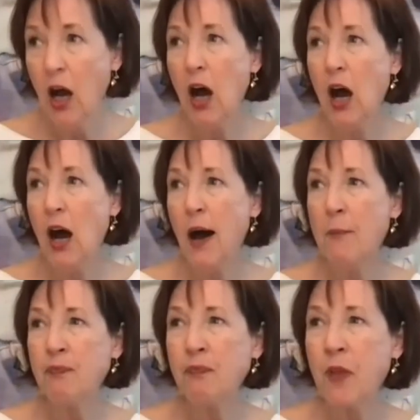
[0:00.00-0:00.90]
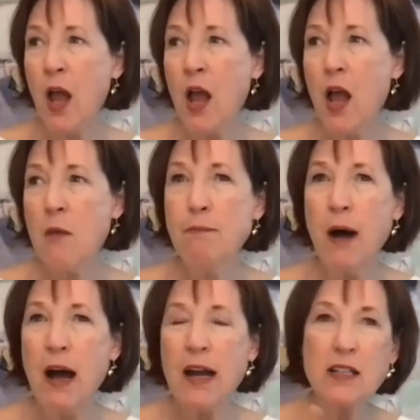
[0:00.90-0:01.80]

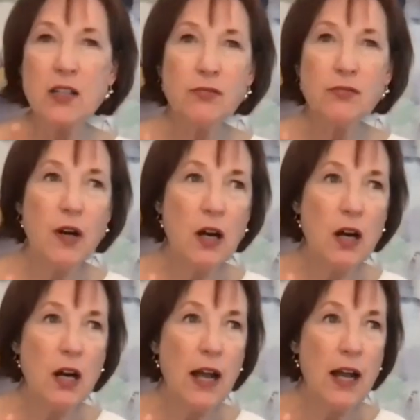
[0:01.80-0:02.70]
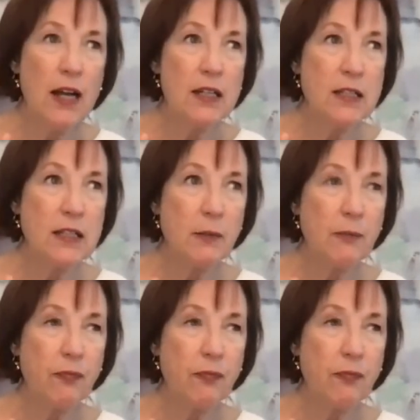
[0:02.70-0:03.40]
But as far as